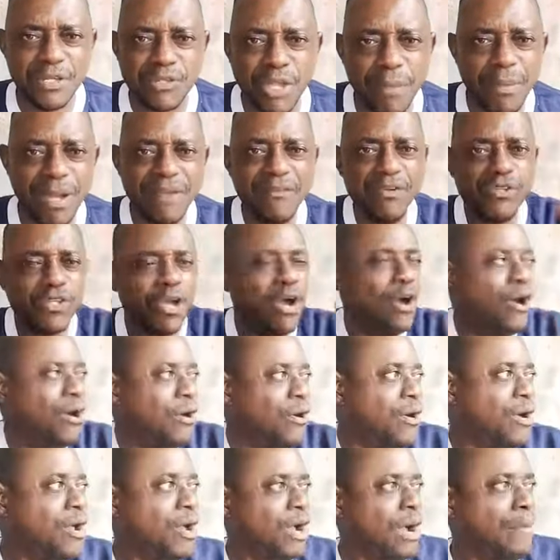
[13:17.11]
Somebody will say,
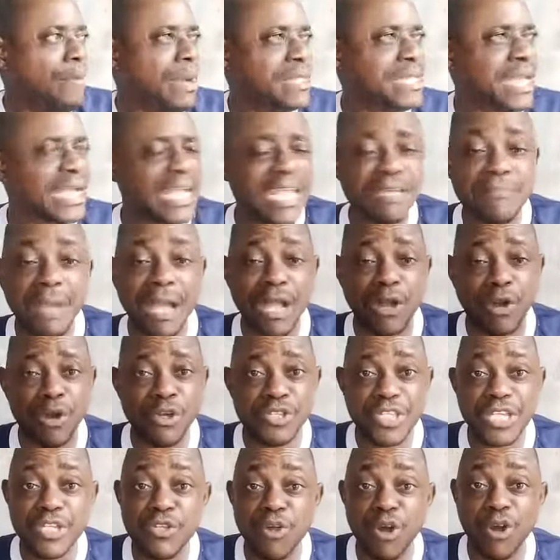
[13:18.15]
oh, Obaseki, my
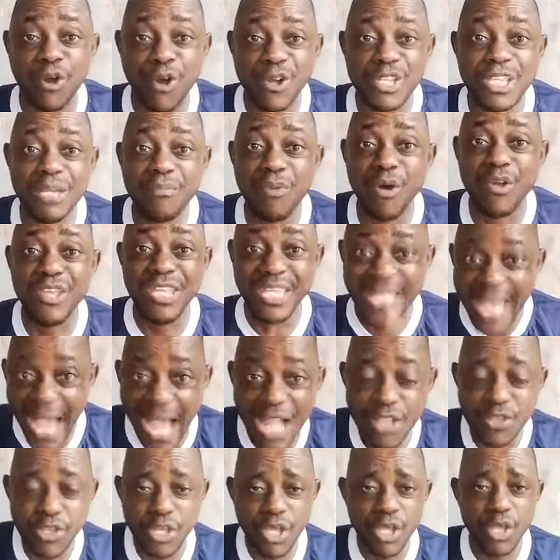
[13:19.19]
cousin, your cousin, but
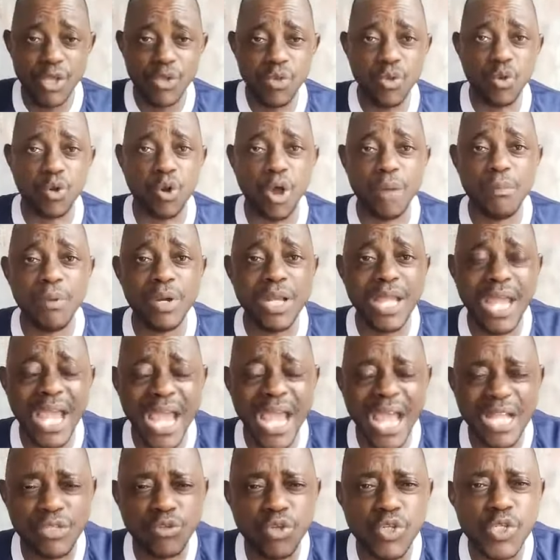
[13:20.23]
yet you come on
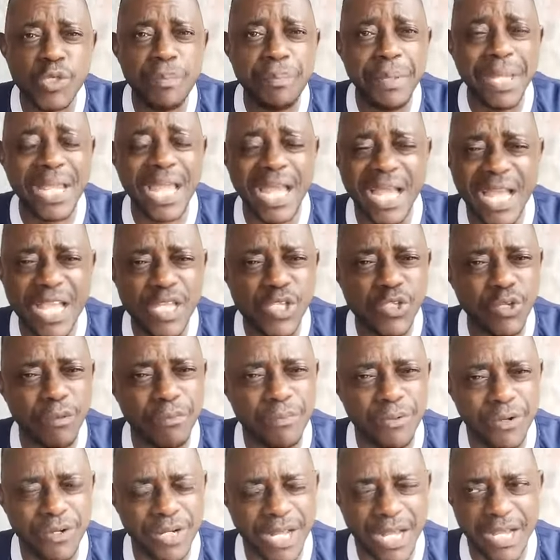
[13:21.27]
air to speak against your
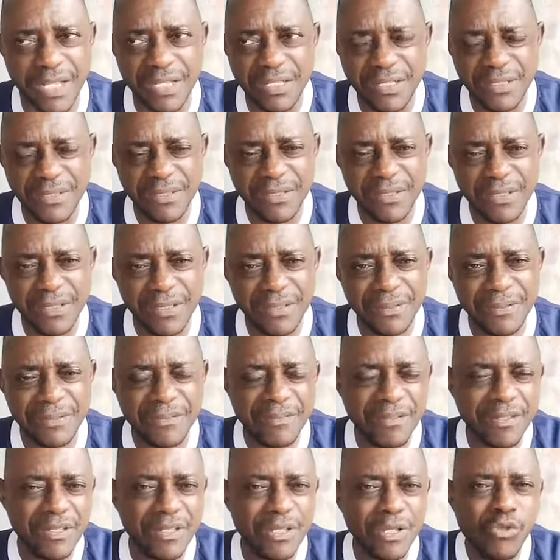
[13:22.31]
brother.
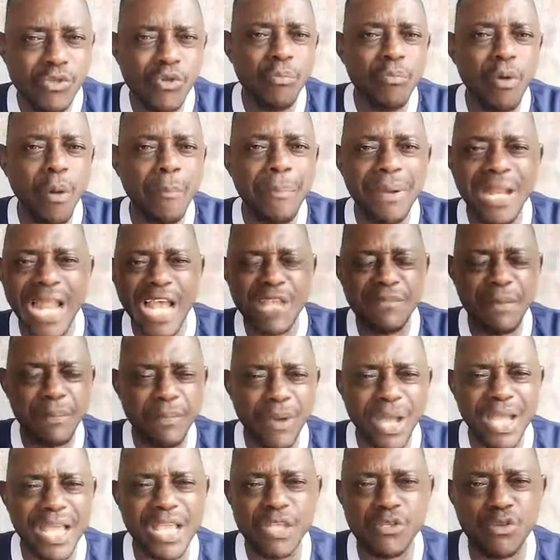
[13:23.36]
You mobilize
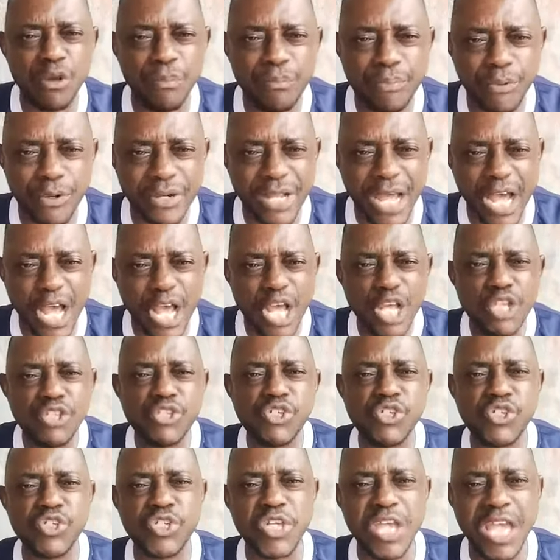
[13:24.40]
people against your brother.
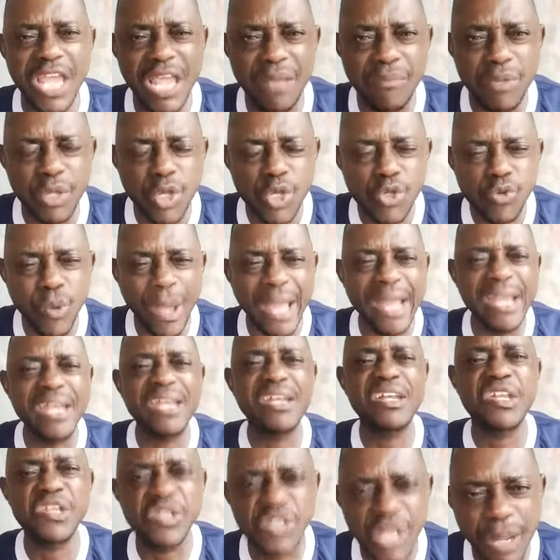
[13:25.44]
Shame. You are a
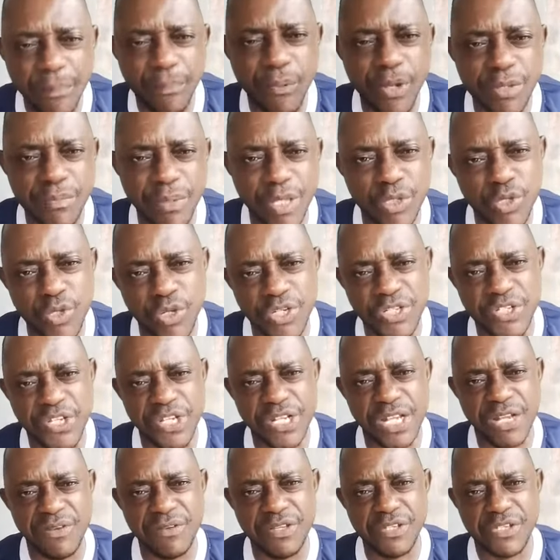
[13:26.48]
disappointment to your
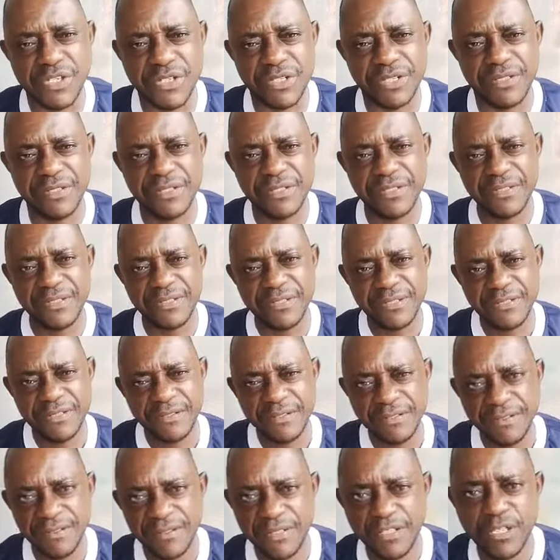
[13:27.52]
generation.
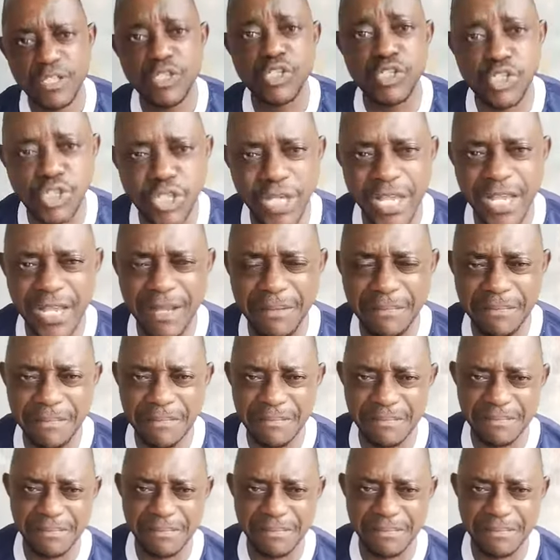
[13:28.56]
Shame.